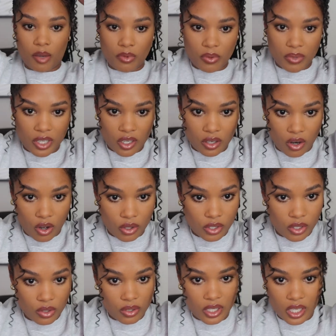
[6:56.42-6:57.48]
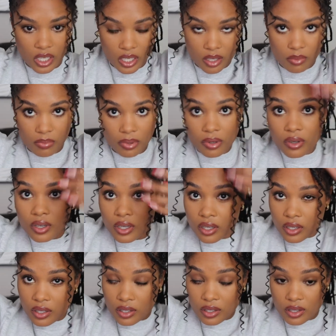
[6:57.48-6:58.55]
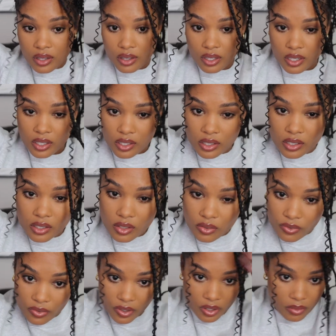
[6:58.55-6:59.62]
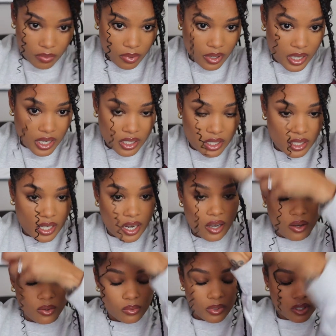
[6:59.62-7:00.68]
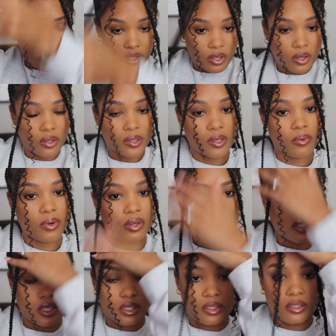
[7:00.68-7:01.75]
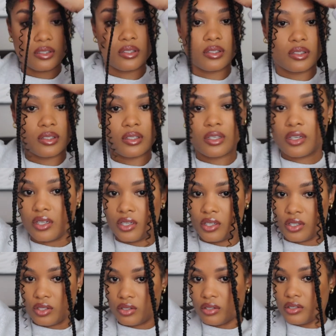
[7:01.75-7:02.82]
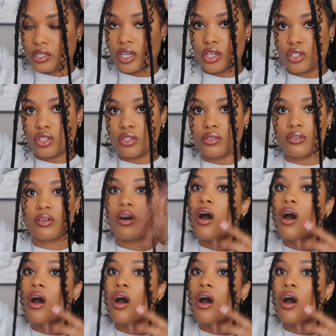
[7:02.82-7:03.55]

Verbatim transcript: I mean, we could also keep these front braids down with the curly whirlies. So it's like two.